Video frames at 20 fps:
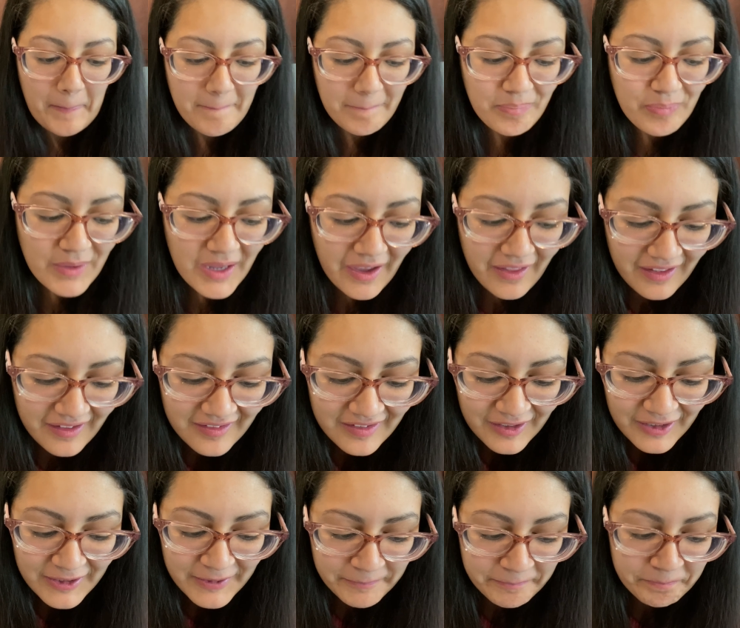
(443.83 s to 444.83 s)
Yeah, that's
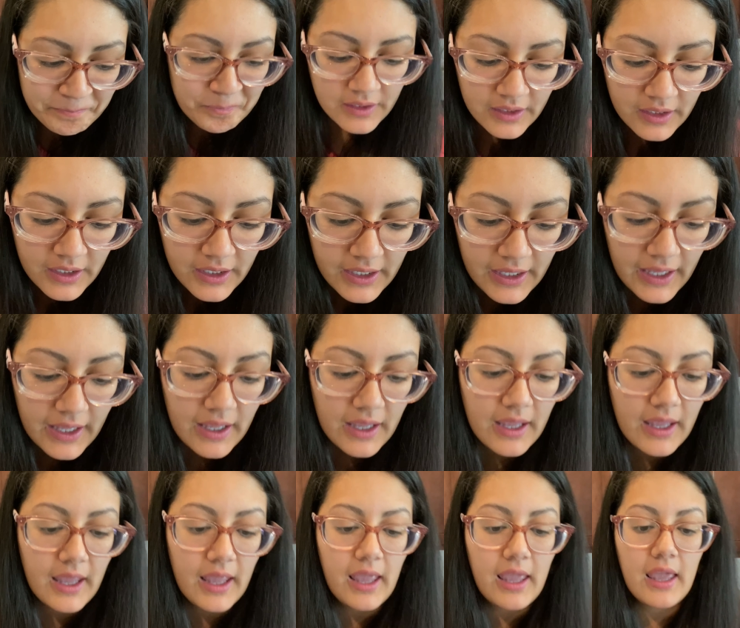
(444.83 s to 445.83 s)
good.
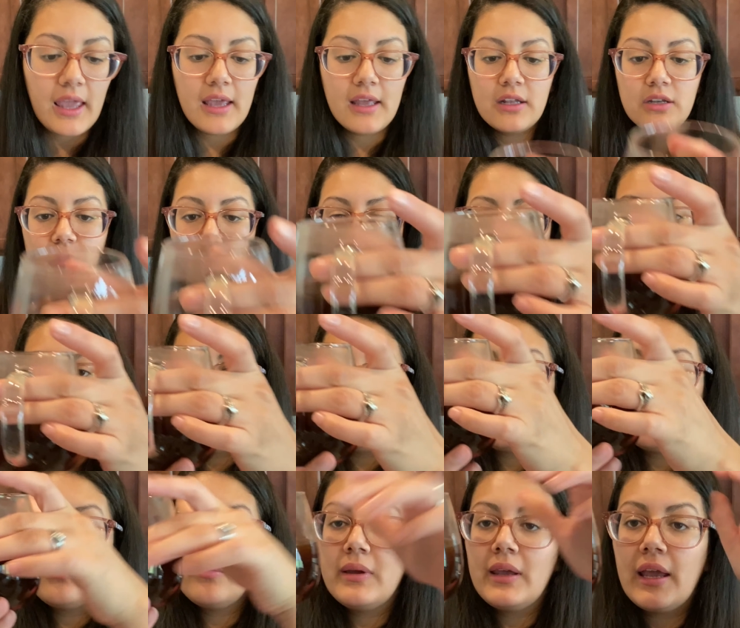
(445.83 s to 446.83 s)
And right
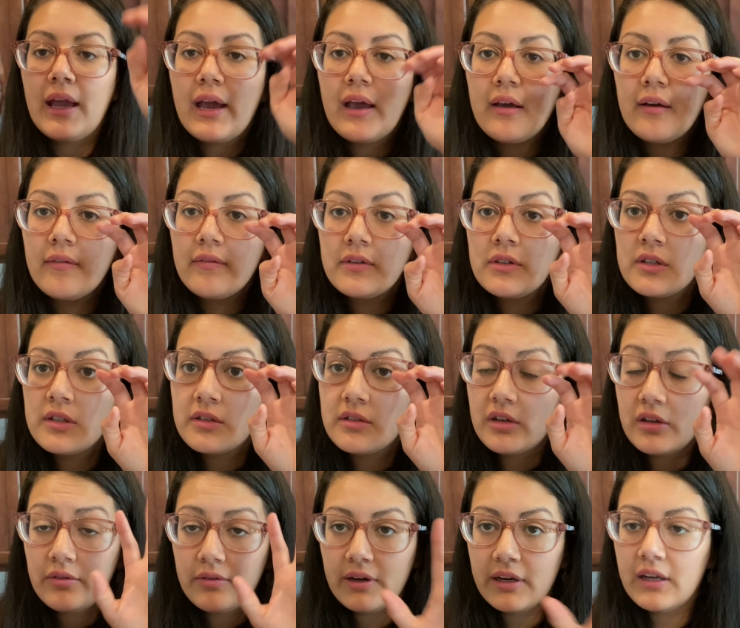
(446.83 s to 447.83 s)
here we have just our
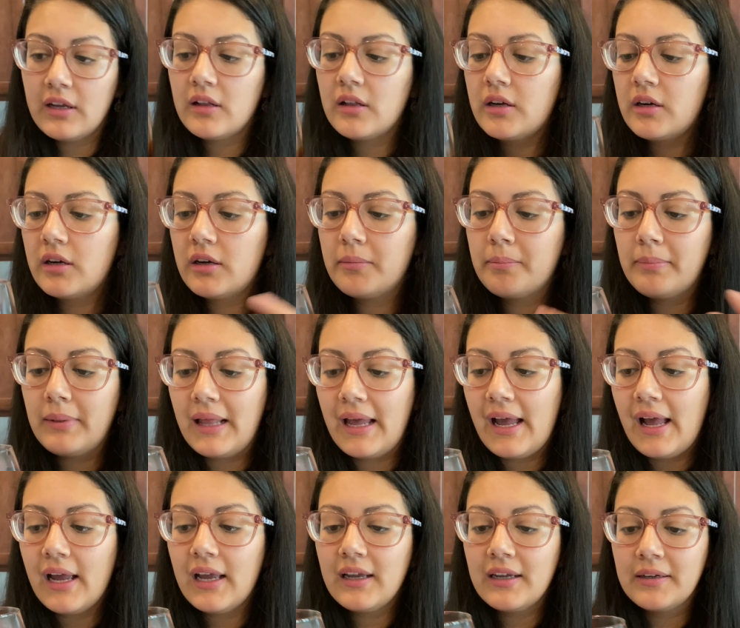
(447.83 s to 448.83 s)
regular
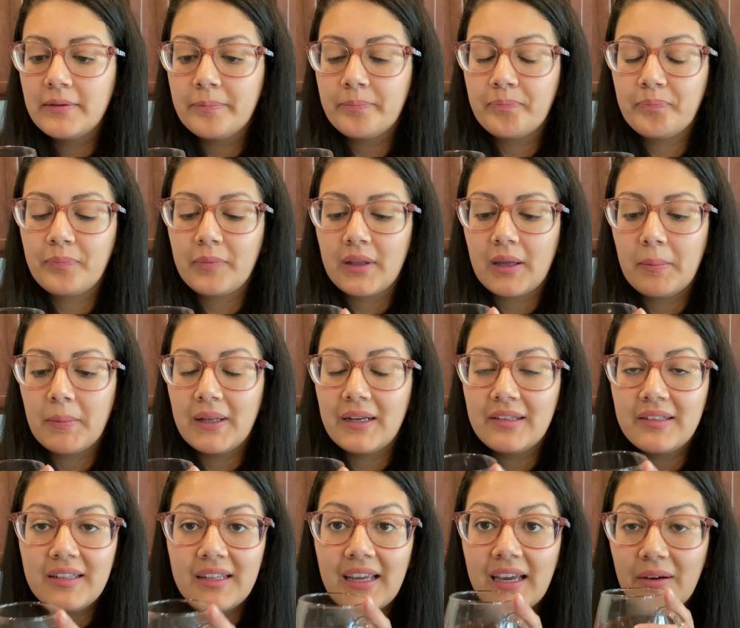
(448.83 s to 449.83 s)
black. I'm gonna
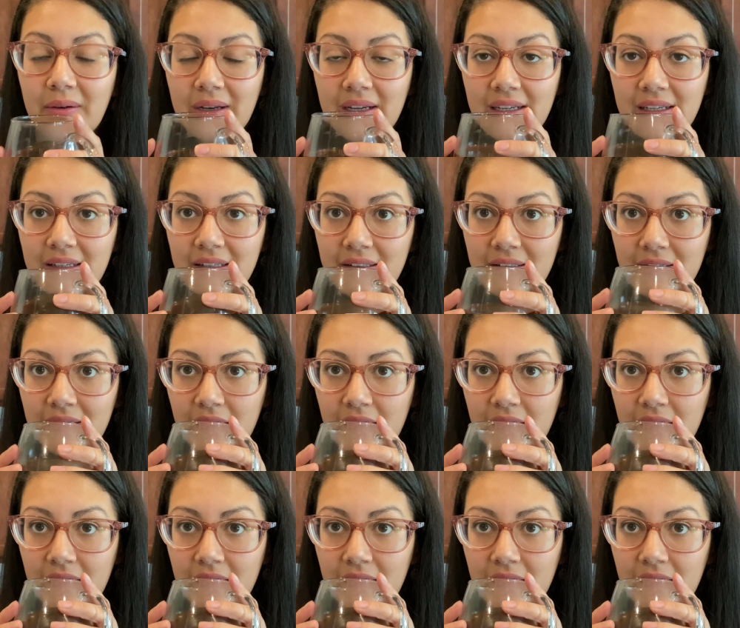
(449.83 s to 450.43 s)
see how it is.